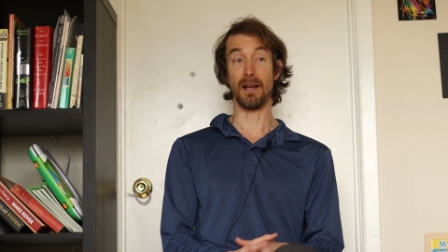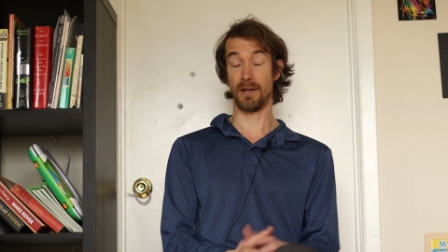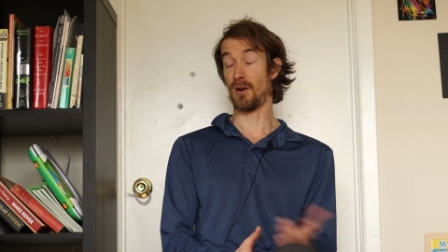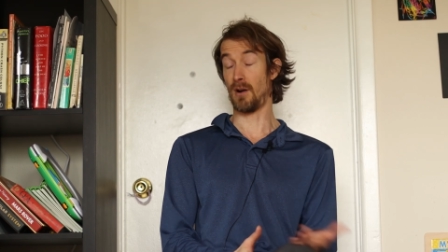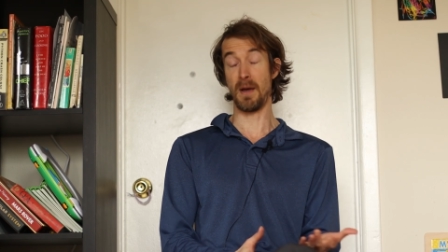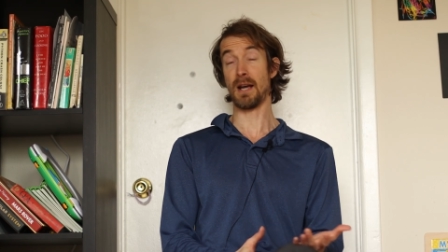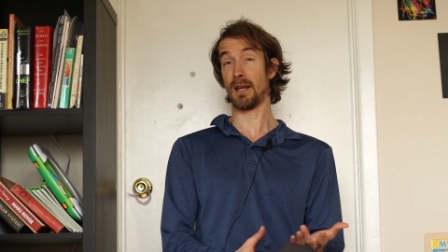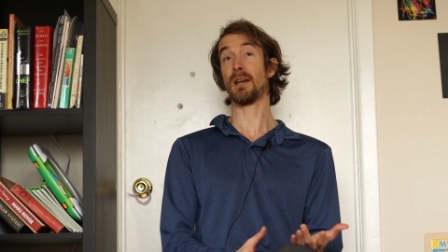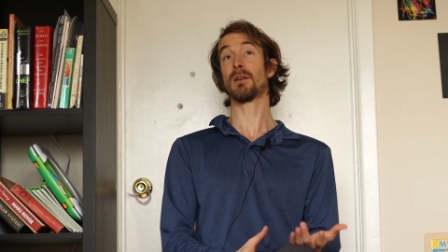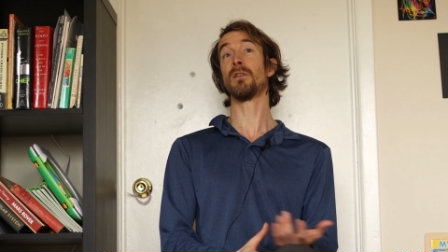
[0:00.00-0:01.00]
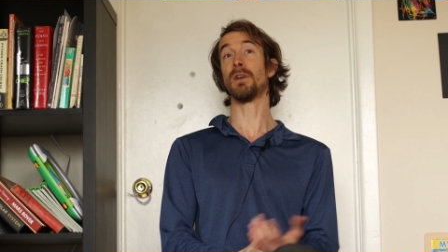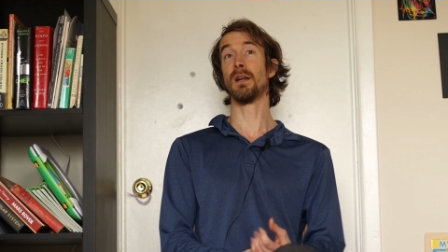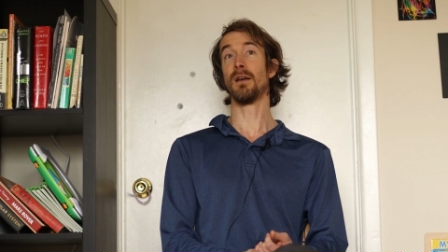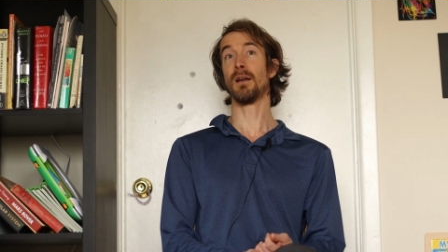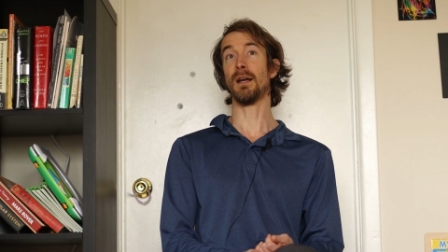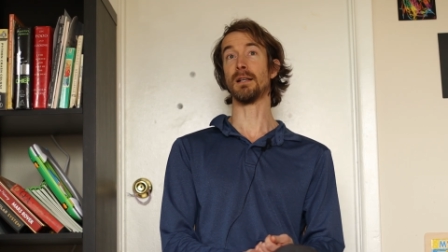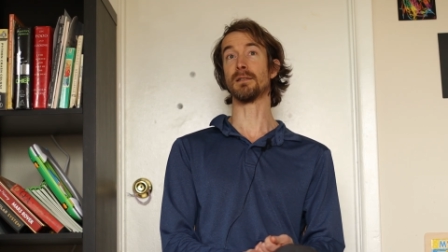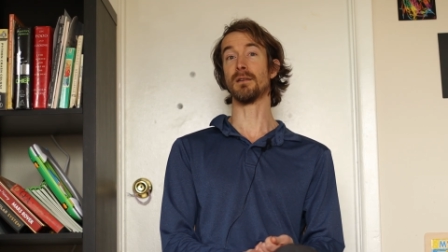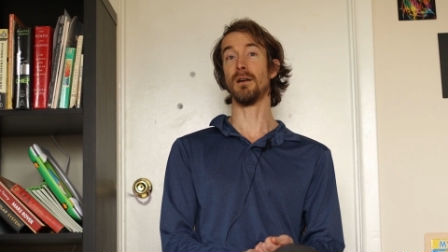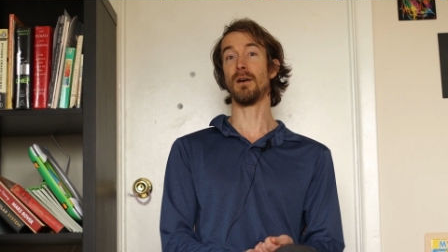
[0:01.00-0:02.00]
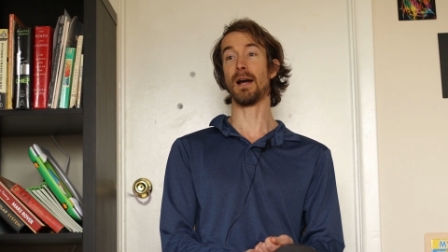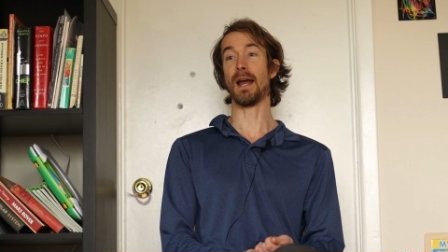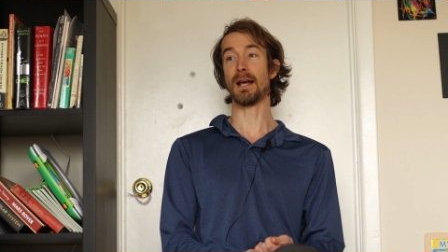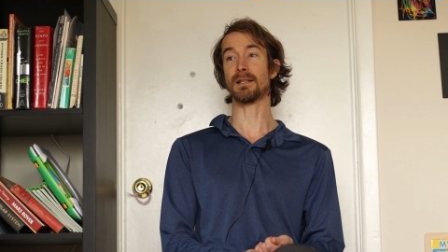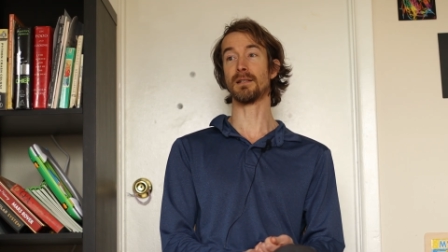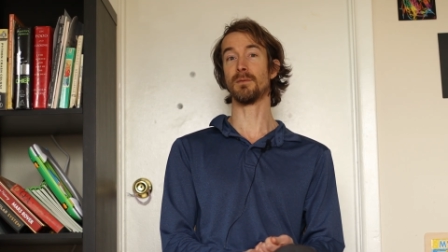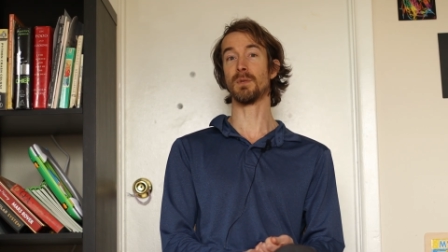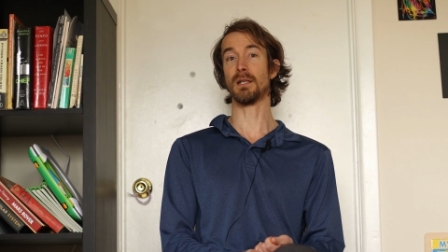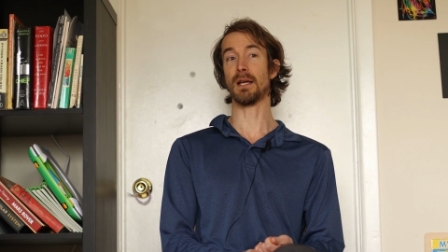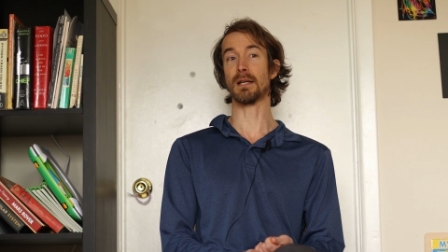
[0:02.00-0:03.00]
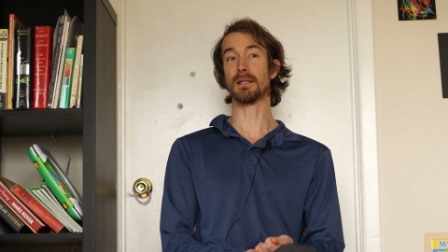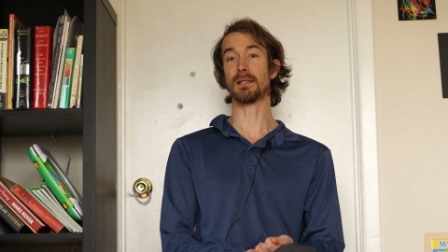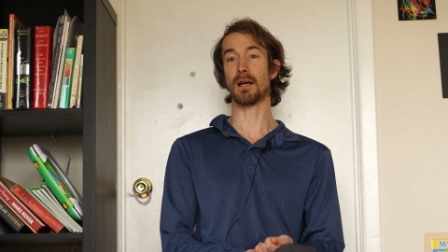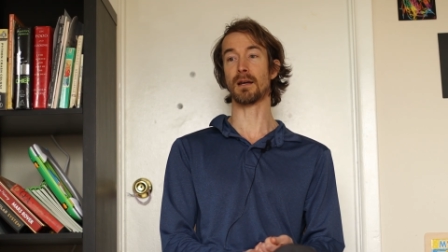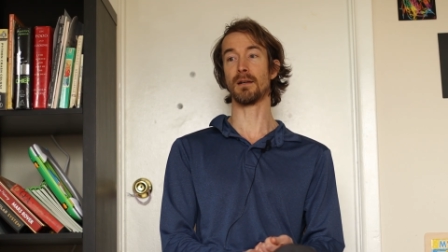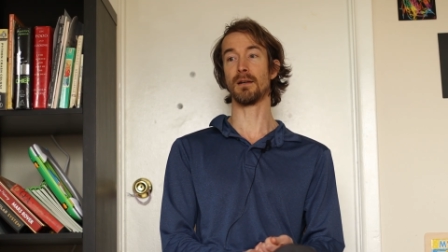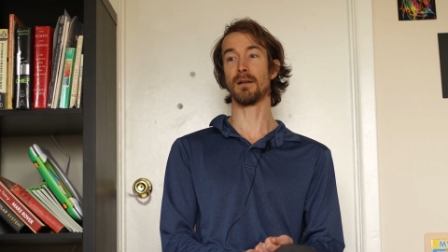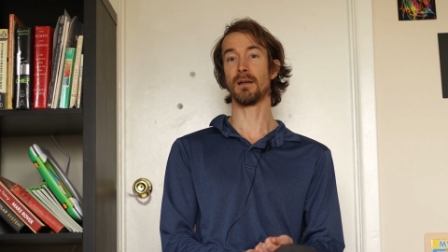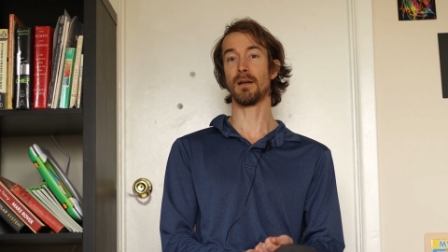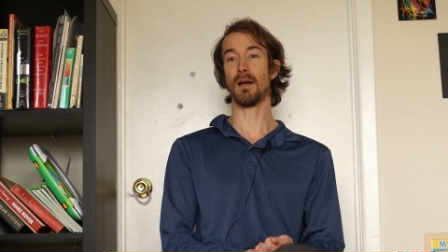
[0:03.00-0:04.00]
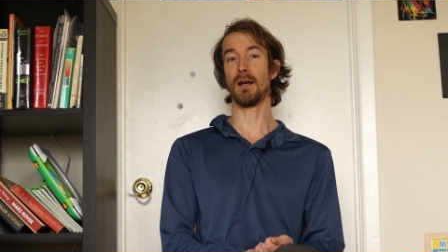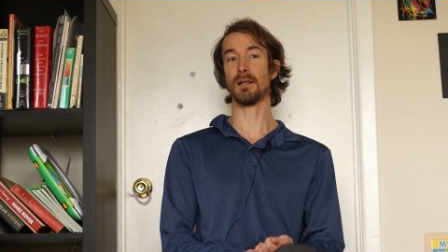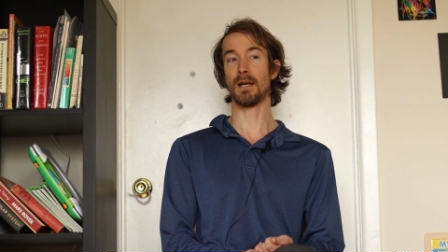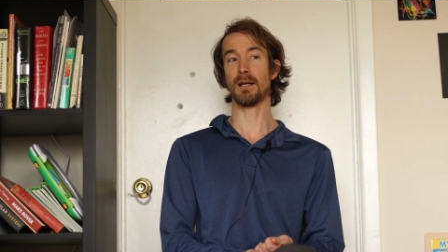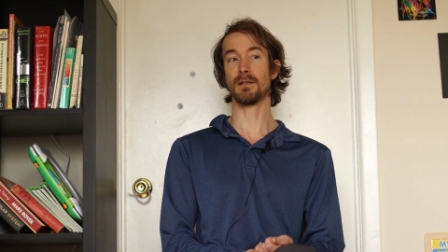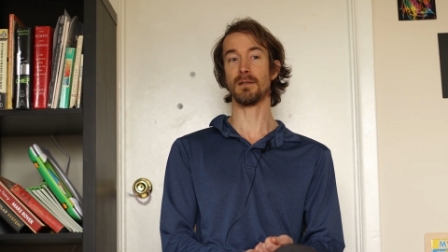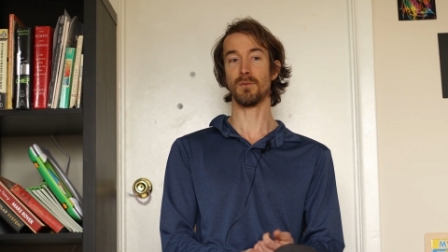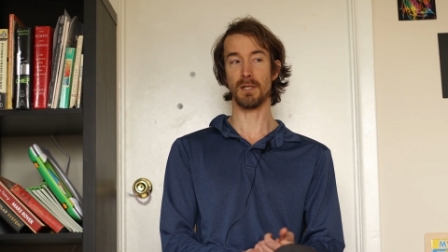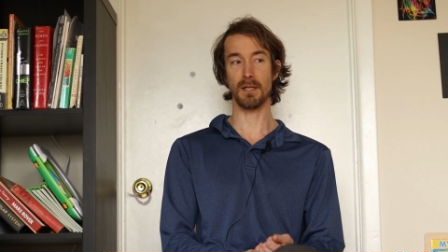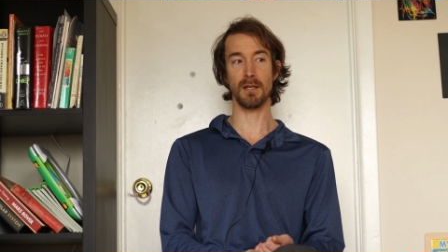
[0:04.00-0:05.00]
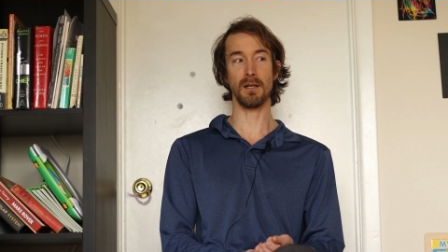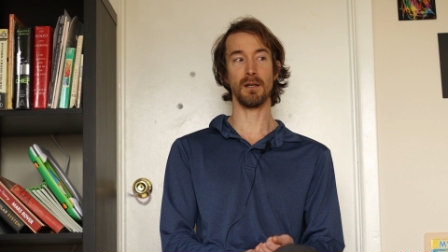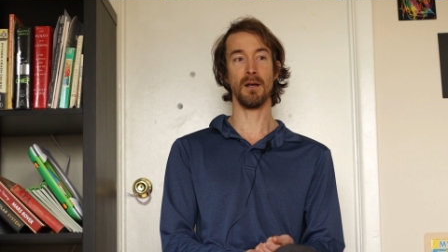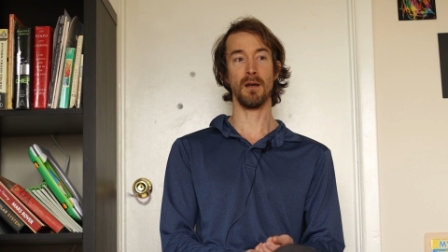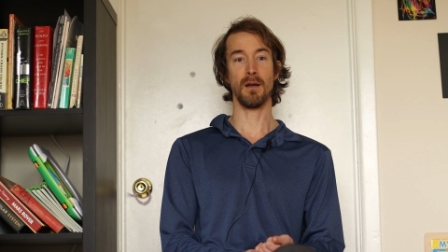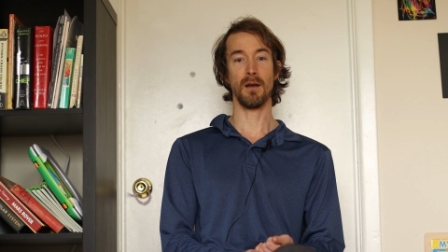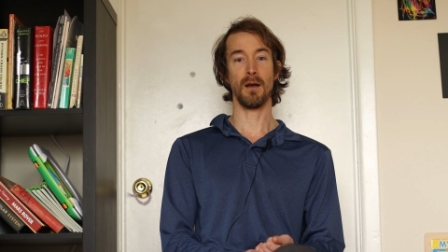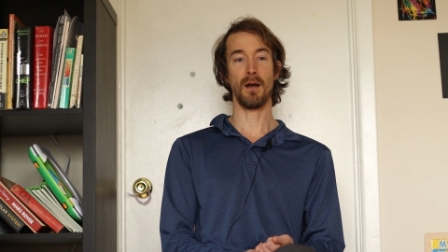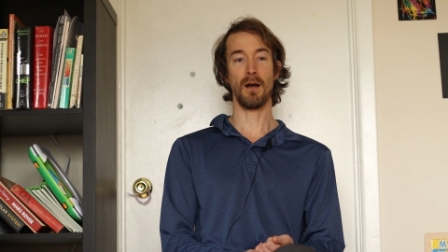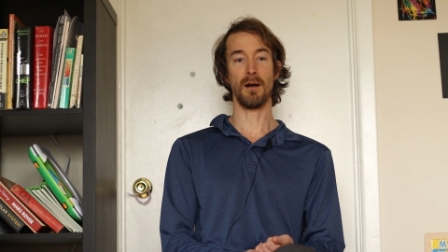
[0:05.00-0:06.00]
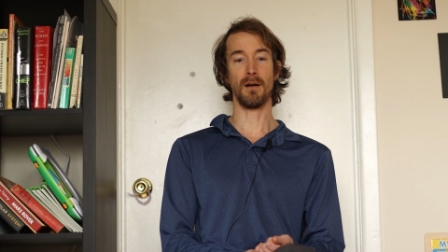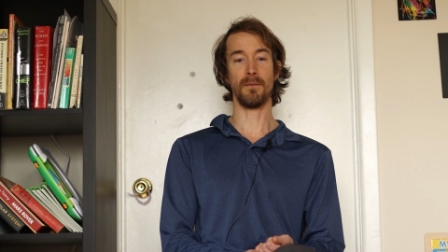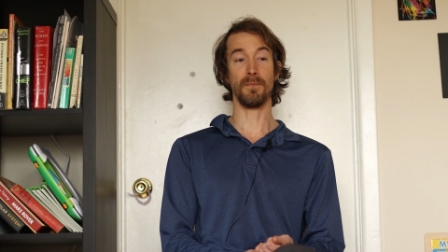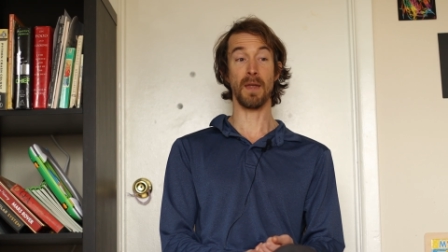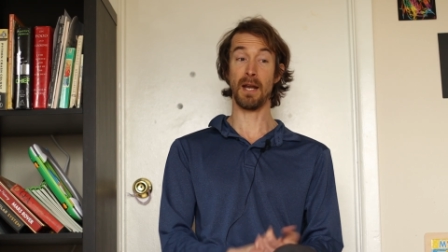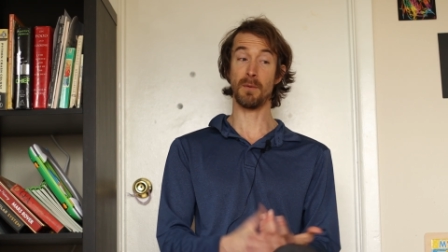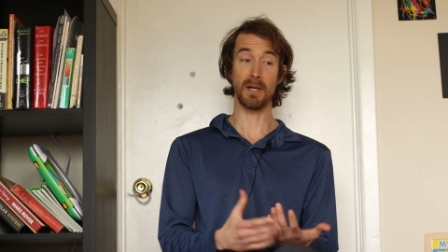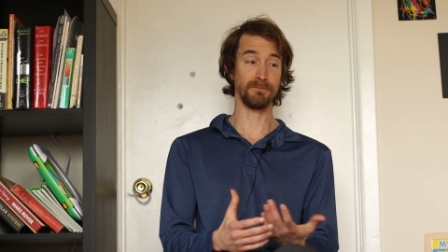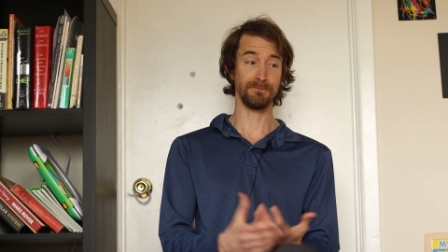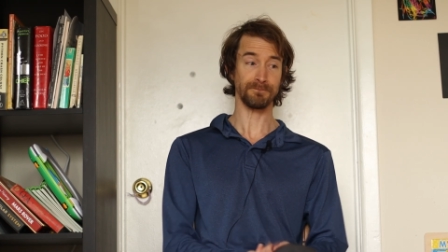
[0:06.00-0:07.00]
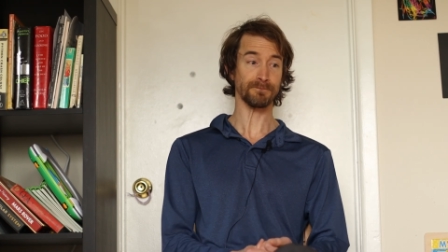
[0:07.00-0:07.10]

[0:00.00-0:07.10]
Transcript: He called back, he had COVID. And so I asked him to take a second test. He did. And anyway,